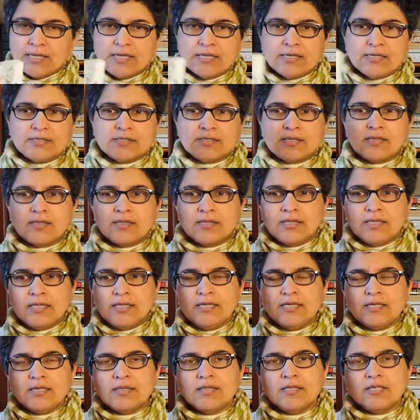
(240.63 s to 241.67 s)
is
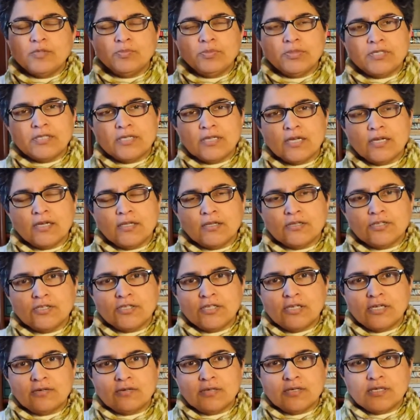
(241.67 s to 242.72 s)
this particular
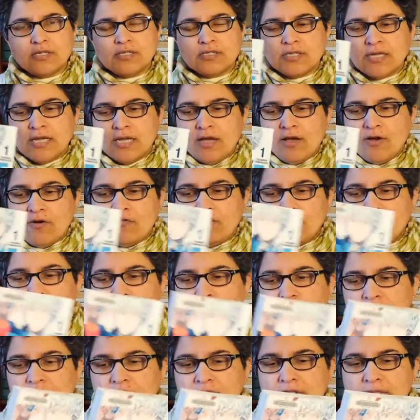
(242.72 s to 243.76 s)
series
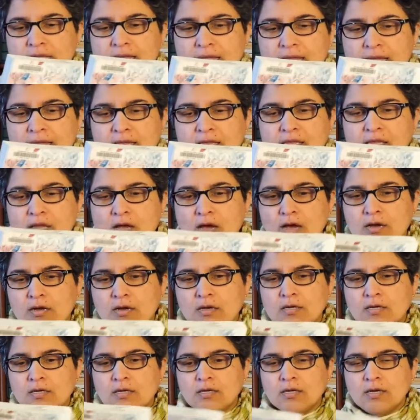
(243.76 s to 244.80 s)
follows a
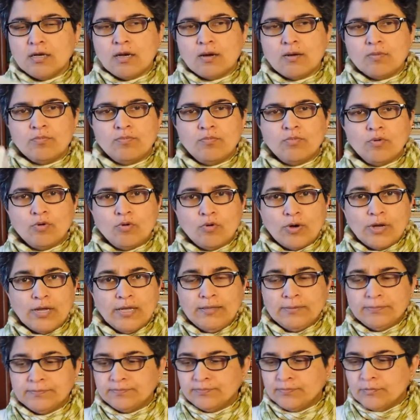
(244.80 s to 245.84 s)
young
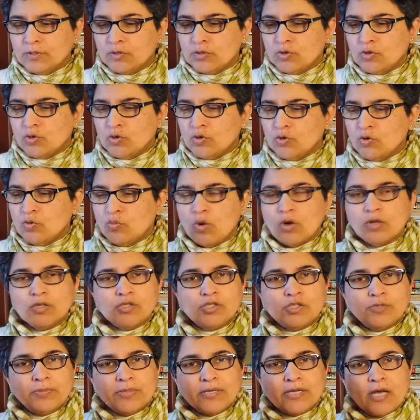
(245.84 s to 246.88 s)
boy who wants
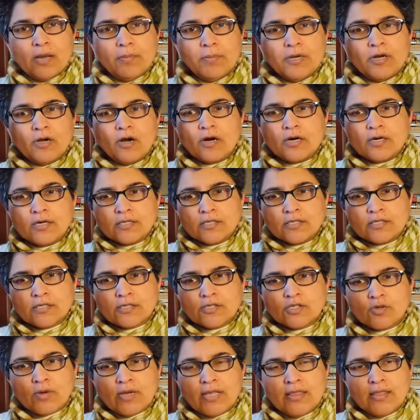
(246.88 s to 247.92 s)
to become an artist.
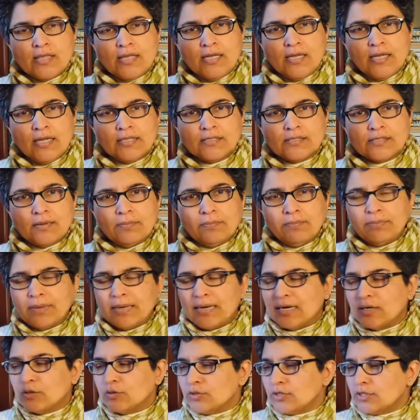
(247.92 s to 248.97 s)
So I think it's
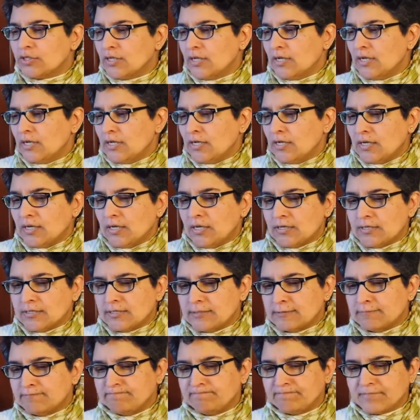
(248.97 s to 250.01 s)
about
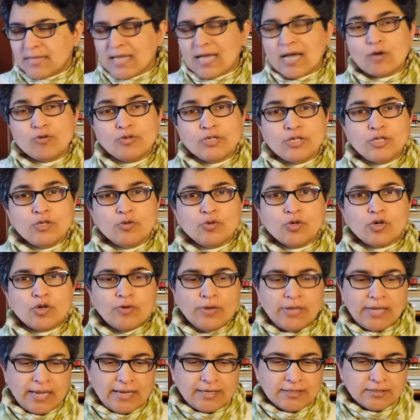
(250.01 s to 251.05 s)
how do you
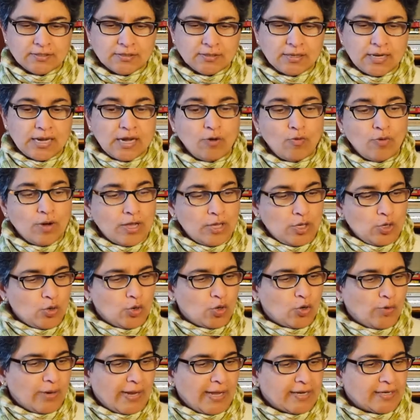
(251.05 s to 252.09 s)
create? How are you
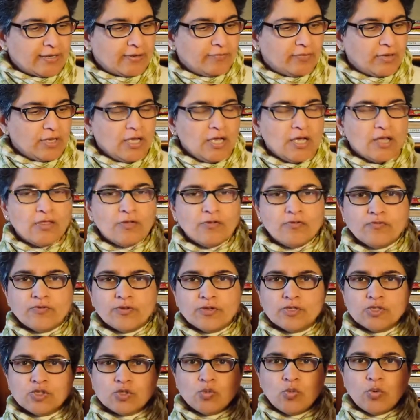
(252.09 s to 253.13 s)
creative? The
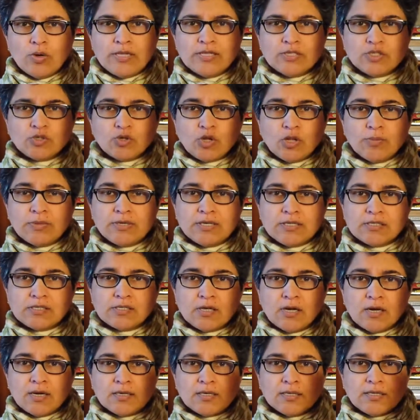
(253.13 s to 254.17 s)
first installment is
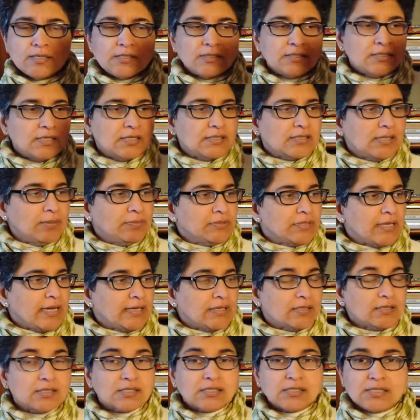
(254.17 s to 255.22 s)

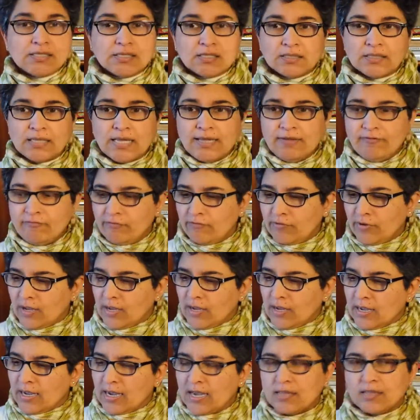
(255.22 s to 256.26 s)
subtitled Still Life,
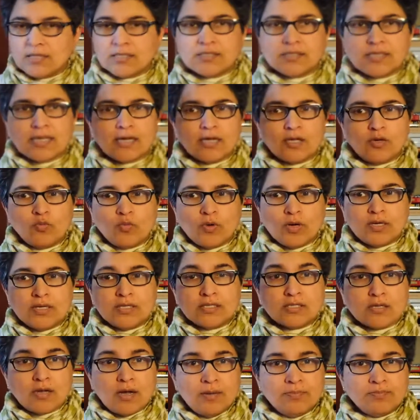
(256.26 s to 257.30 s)
and the second one
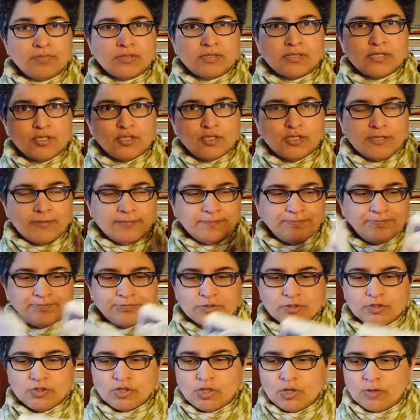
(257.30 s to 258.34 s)
is Composition.
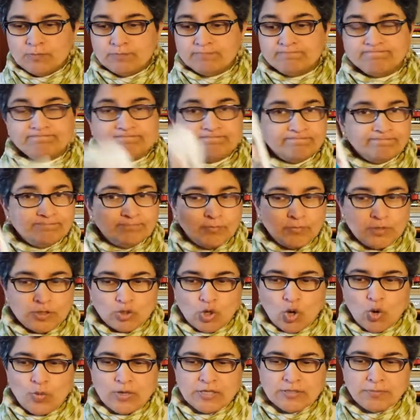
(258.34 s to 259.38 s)
So
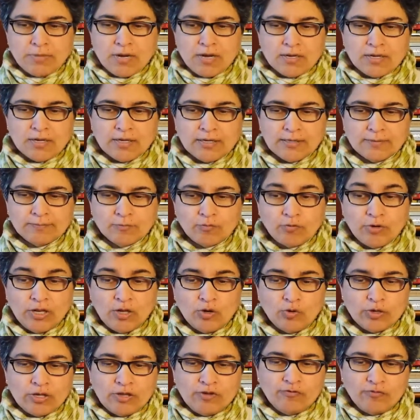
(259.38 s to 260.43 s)
there's always manga. Really
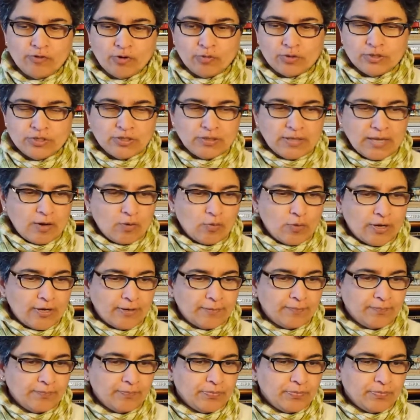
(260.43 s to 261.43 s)
looking forward to that one.